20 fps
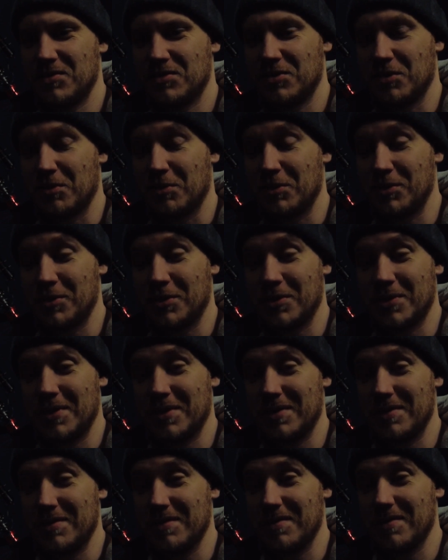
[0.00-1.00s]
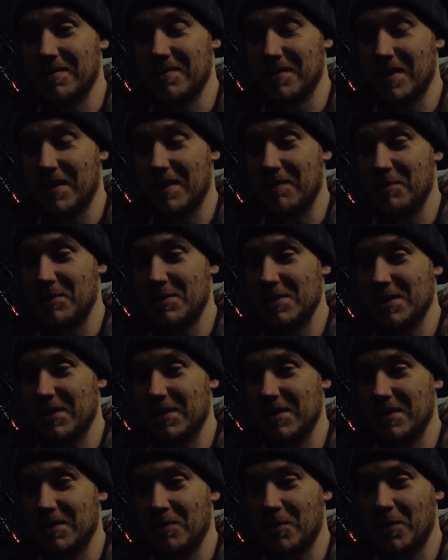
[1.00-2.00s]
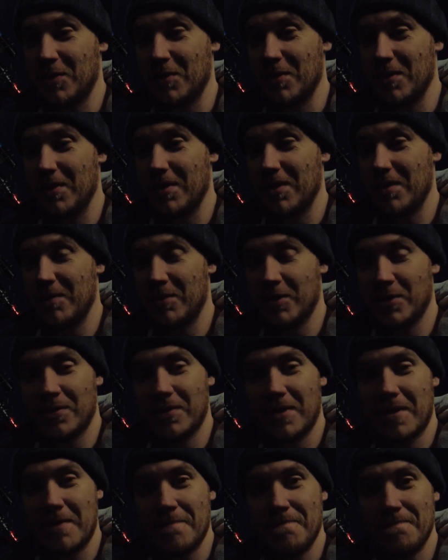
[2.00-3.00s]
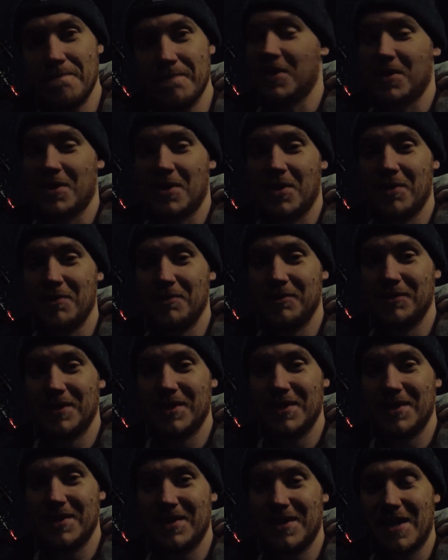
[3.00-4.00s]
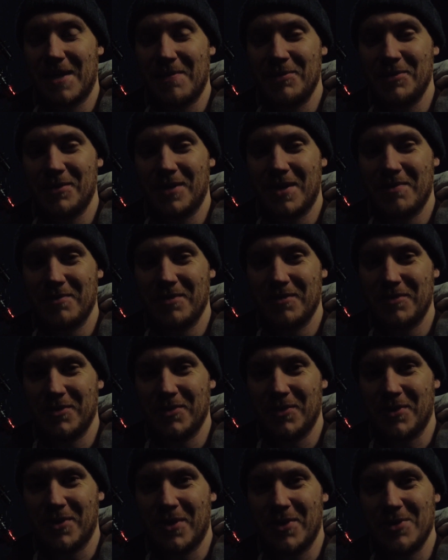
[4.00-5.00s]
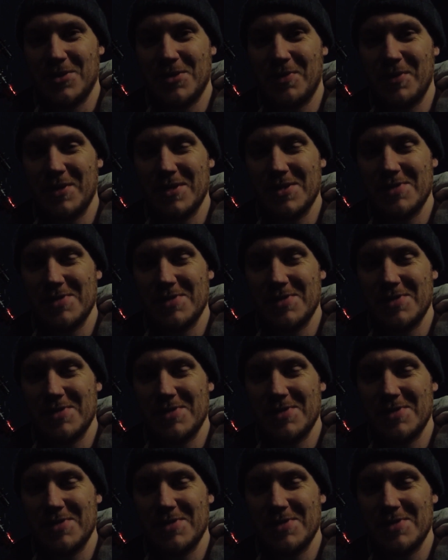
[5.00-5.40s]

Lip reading: troubleshooting that particular program. Hopefully capture on M51 goes a bit